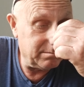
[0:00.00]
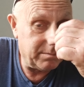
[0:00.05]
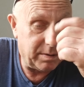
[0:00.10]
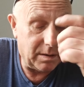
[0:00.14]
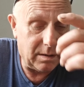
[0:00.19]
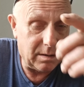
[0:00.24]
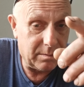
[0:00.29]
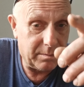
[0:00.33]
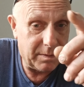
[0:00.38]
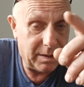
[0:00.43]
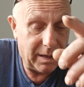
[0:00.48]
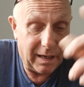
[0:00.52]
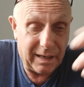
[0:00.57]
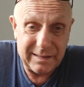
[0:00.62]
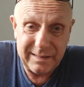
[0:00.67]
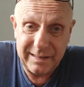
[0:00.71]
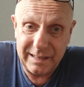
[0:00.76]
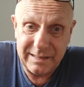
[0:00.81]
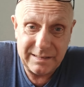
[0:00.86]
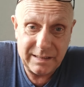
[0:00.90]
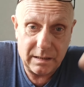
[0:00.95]
Burgman
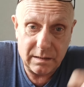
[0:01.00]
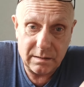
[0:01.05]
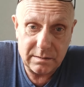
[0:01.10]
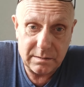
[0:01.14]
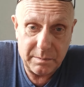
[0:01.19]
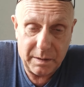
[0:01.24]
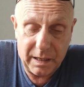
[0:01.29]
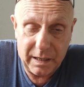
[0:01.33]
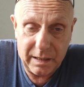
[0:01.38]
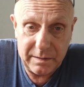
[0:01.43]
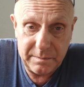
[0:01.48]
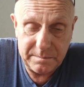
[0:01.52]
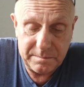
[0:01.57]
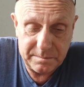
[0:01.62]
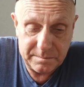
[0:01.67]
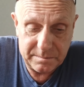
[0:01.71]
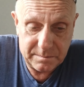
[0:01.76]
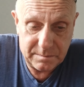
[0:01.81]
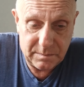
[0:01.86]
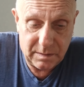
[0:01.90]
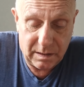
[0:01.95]
identical to mine
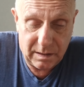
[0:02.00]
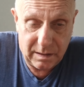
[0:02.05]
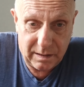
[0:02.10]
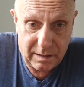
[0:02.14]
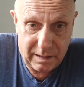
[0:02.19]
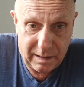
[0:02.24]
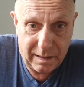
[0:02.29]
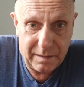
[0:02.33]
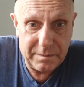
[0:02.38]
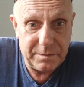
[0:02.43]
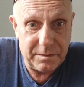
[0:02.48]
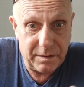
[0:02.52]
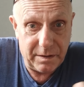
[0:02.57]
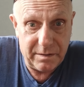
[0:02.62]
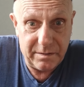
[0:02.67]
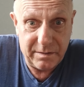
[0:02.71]
after